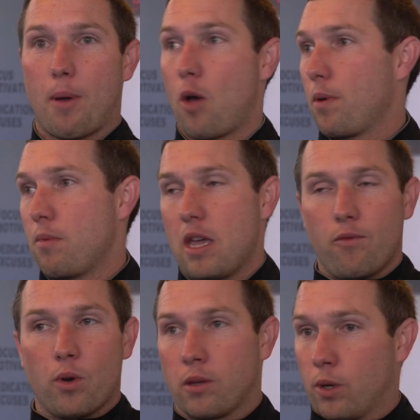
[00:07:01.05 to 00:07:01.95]
helping me,
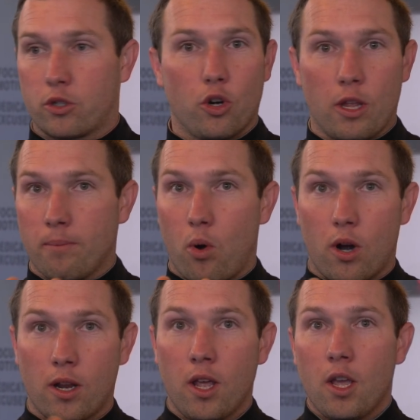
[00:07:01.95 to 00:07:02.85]
even with the recruiting
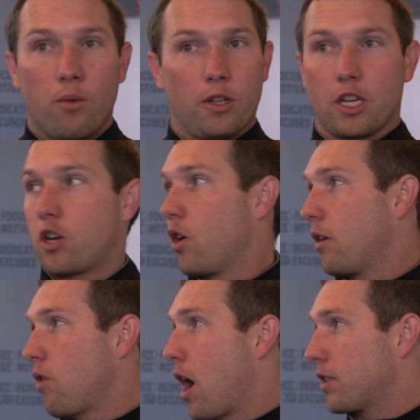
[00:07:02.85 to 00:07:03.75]
board, with the
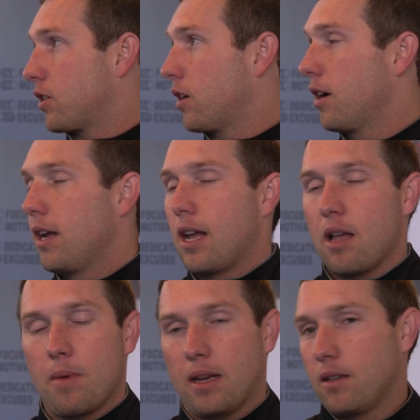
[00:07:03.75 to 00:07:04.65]
current roster.
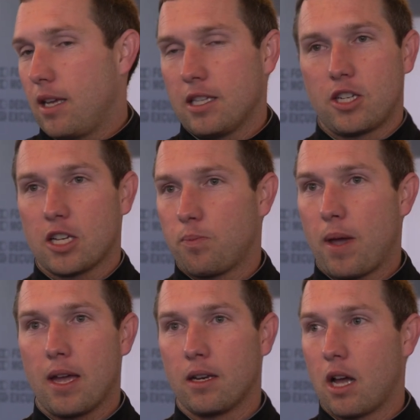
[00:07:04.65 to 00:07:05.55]
I mean, he's just
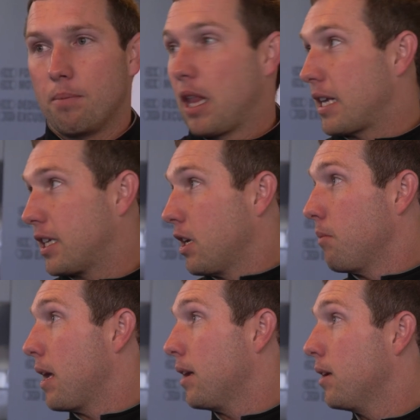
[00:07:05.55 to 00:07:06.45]
been a blessing to
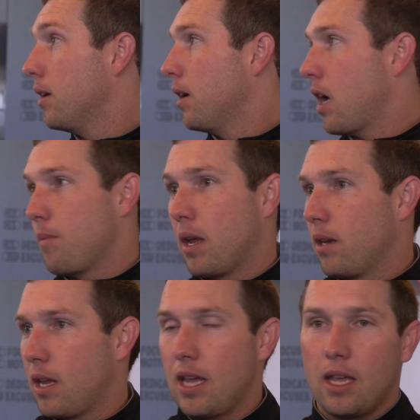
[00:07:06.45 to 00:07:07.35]
me. I
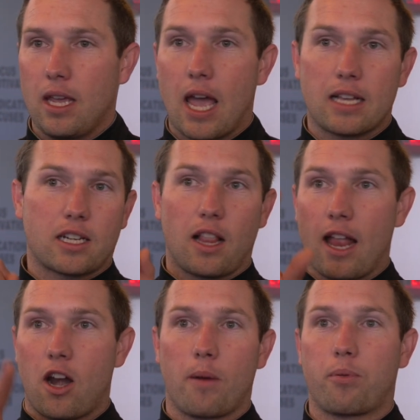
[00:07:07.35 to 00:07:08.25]
mean, he
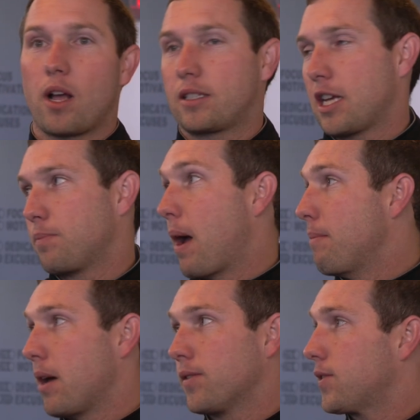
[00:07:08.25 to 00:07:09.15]
escalated our process by
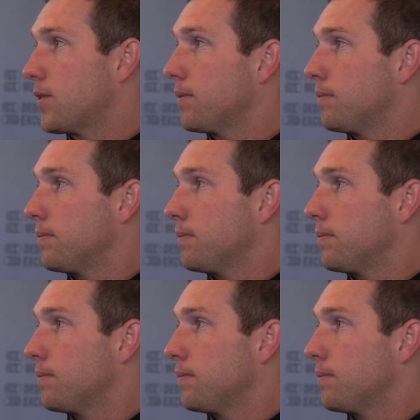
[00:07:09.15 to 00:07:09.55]
months.